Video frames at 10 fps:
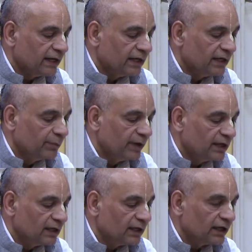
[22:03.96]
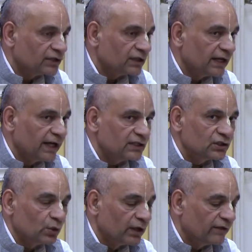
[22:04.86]
that the material creation has
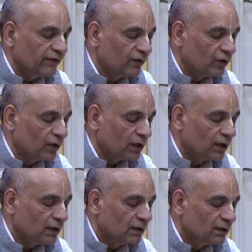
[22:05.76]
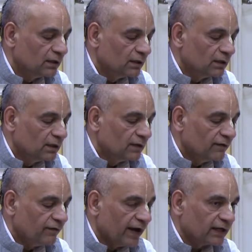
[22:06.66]
twenty-four
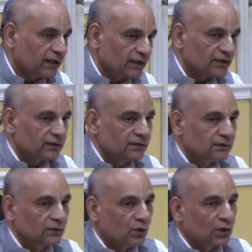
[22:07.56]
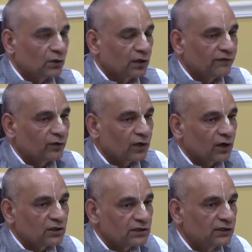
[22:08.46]
factors or twenty-four
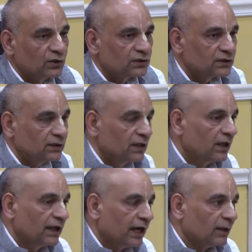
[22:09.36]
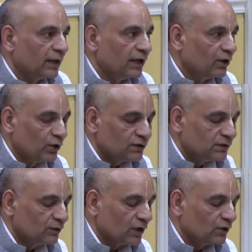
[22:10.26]
constituents. Anybody
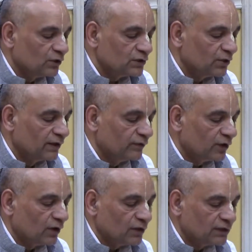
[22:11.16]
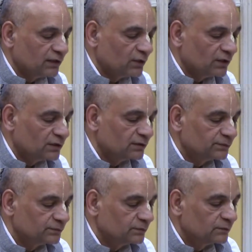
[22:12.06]
knows what are those twenty-four constituents
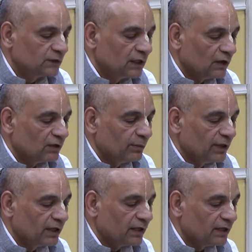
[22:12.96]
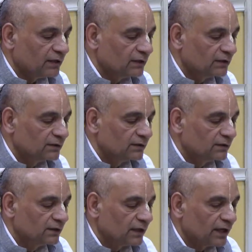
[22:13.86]
of the material
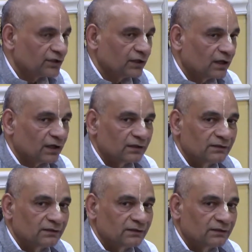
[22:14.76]
creation are?